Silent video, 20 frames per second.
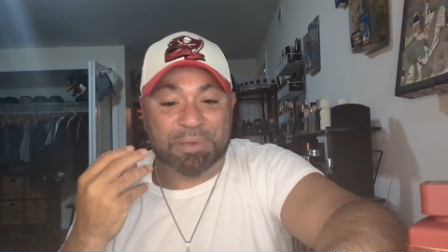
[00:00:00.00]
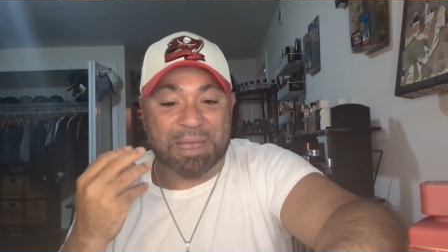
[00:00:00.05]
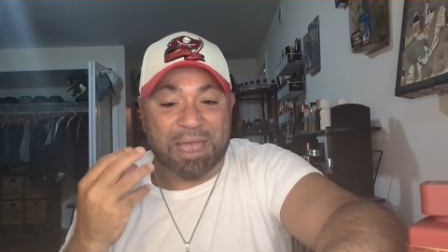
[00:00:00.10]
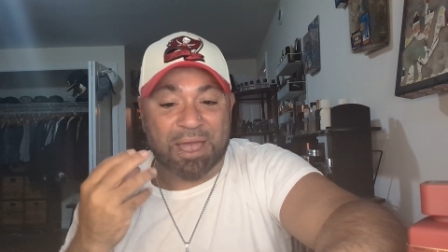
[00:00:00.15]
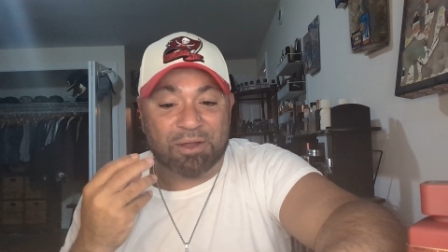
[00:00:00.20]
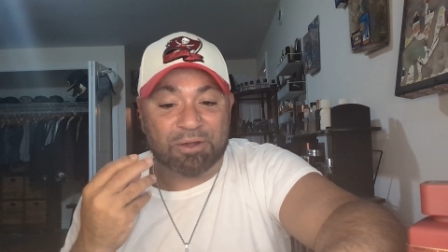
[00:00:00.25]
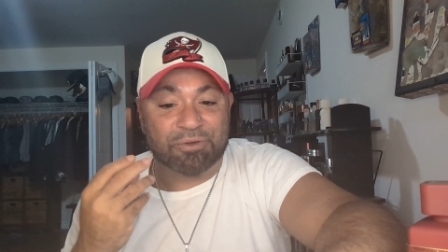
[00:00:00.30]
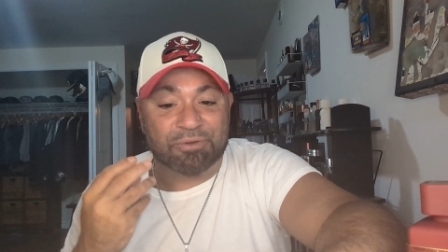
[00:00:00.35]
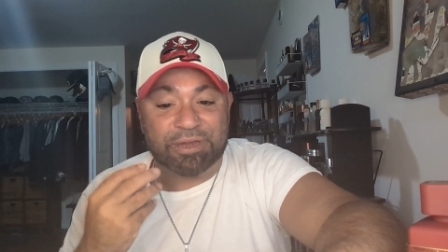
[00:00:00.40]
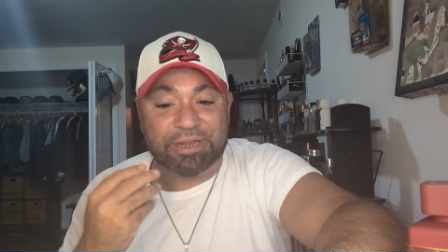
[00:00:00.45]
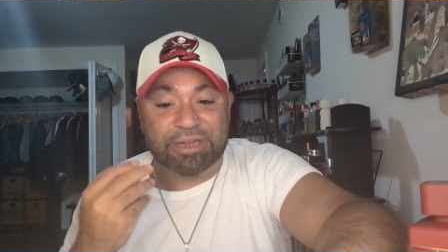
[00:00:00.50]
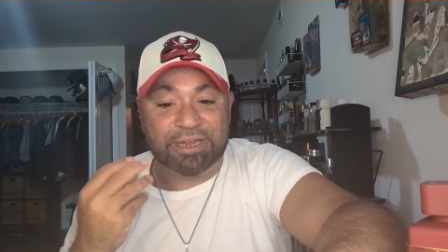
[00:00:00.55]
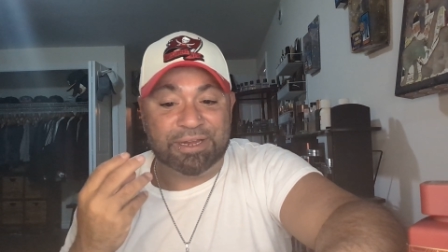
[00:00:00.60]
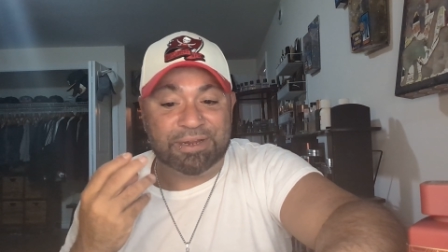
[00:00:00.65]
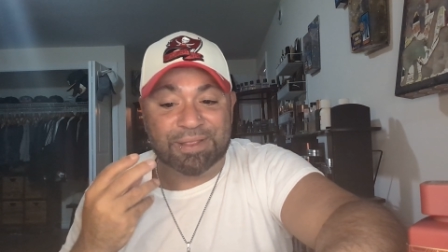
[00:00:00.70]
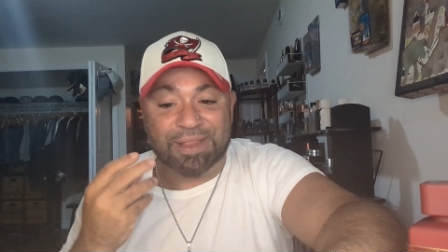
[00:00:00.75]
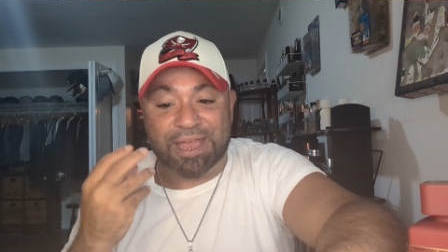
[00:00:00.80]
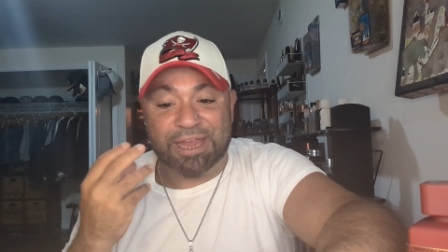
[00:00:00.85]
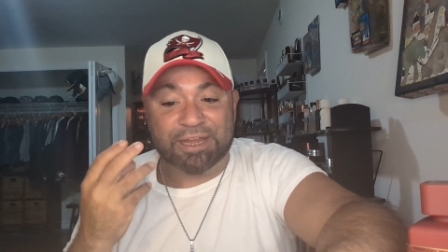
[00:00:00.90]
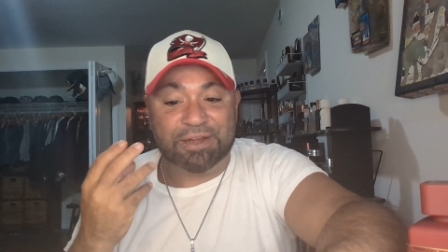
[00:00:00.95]
powdery,
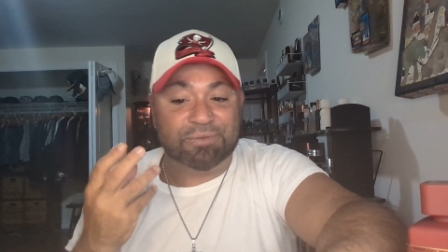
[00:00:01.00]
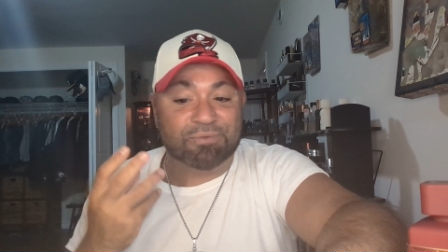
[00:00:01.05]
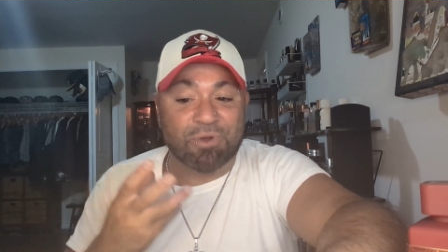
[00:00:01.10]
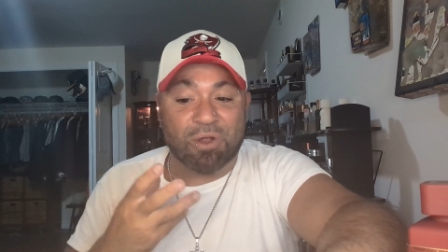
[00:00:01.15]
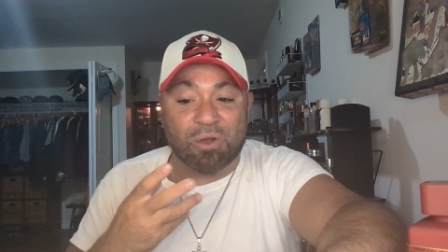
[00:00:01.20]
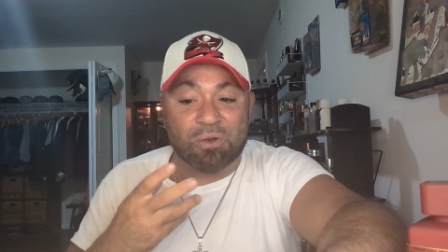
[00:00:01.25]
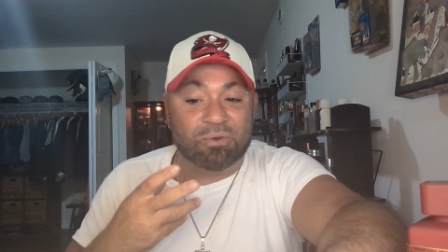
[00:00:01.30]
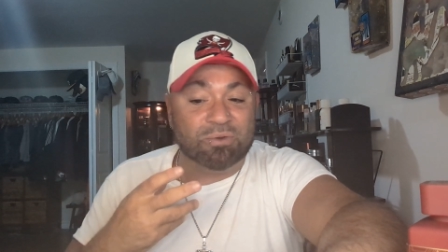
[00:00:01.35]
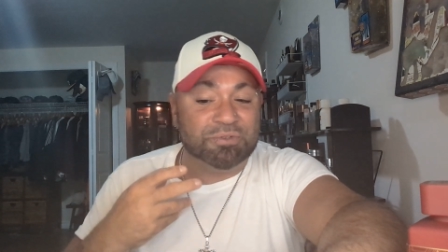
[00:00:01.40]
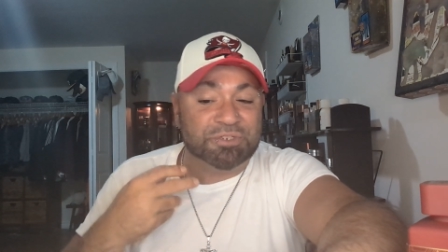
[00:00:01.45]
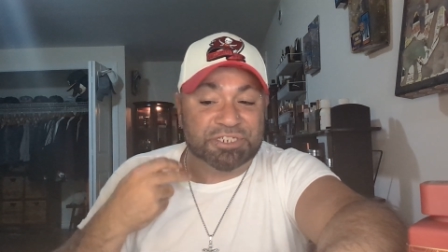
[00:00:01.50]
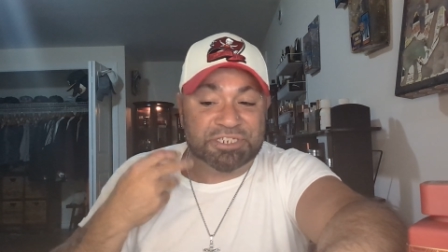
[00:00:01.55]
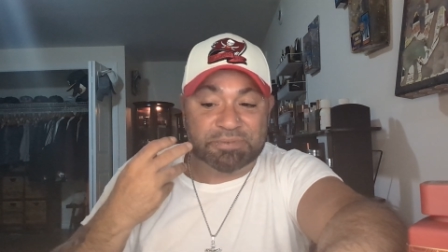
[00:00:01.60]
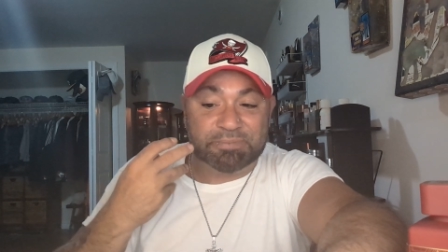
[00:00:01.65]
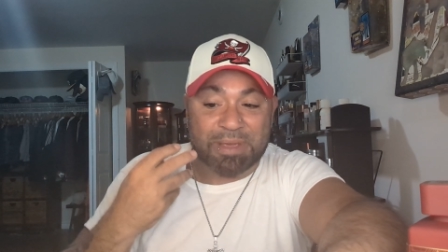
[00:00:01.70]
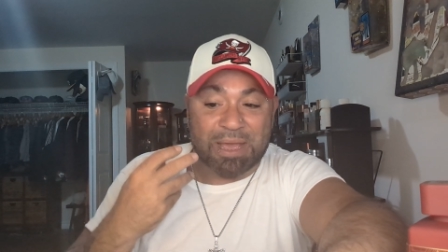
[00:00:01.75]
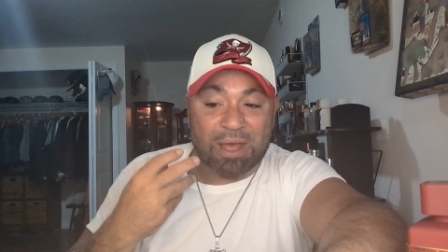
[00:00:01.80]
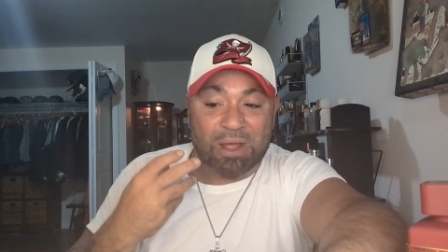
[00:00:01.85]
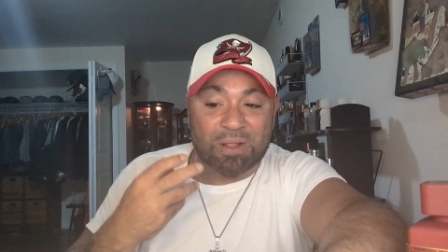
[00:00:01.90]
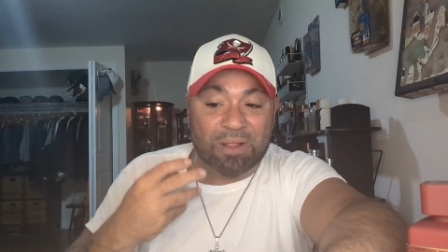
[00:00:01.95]
light rose
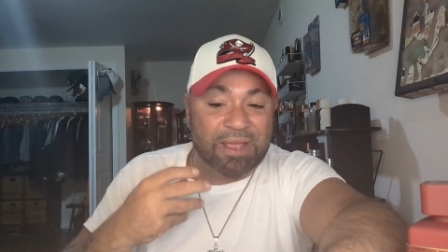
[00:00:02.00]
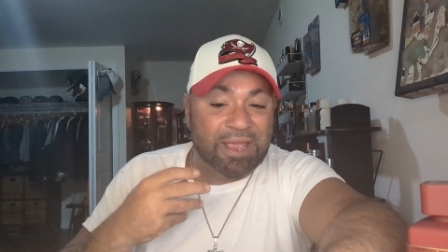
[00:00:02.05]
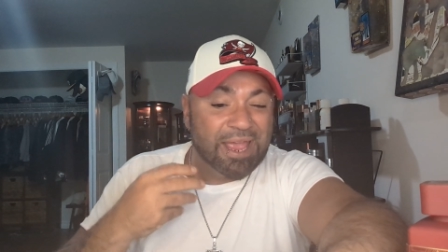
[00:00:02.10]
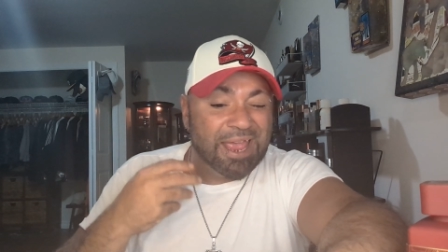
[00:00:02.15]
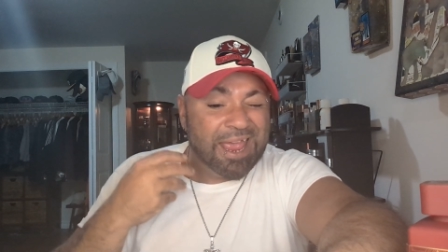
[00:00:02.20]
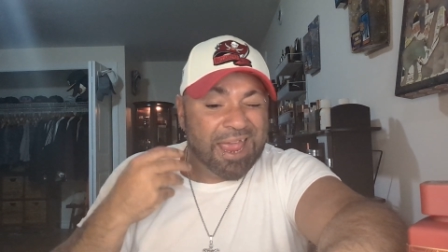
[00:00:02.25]
smell.